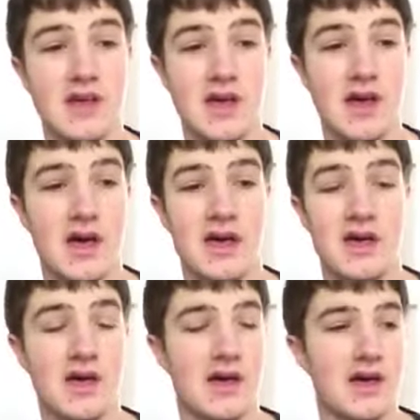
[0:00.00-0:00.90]
Uh,
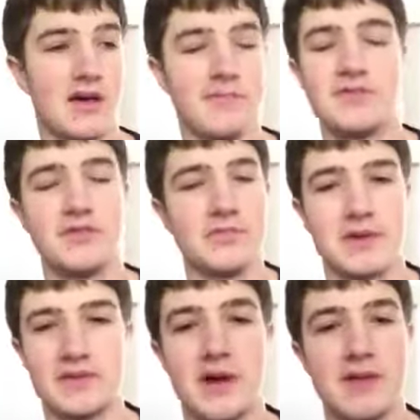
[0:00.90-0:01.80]
I just picked
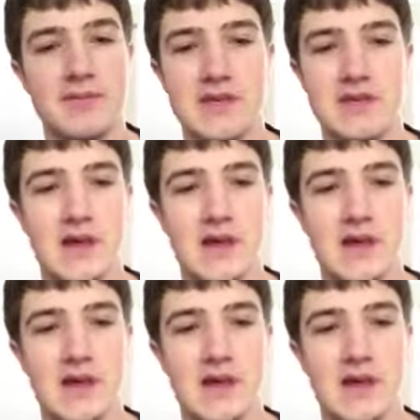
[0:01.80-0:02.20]
the Miami Heat.